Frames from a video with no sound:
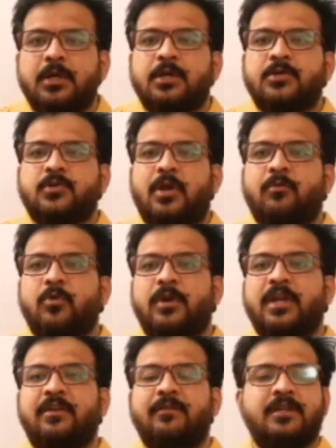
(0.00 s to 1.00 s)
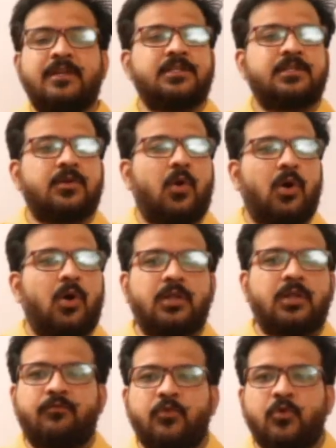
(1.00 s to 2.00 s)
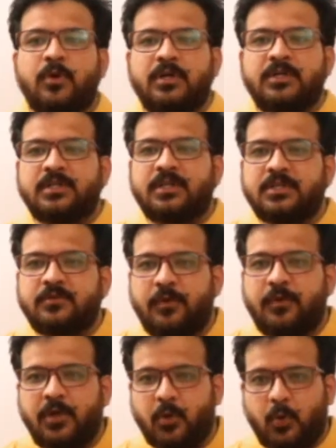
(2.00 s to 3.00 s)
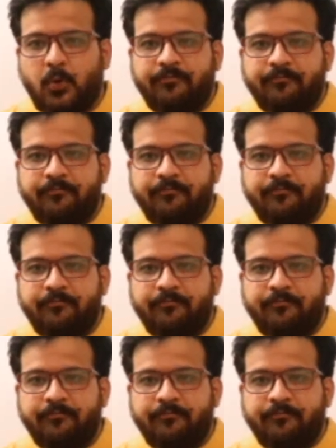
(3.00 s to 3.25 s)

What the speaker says: So I would request all the viewers in this video,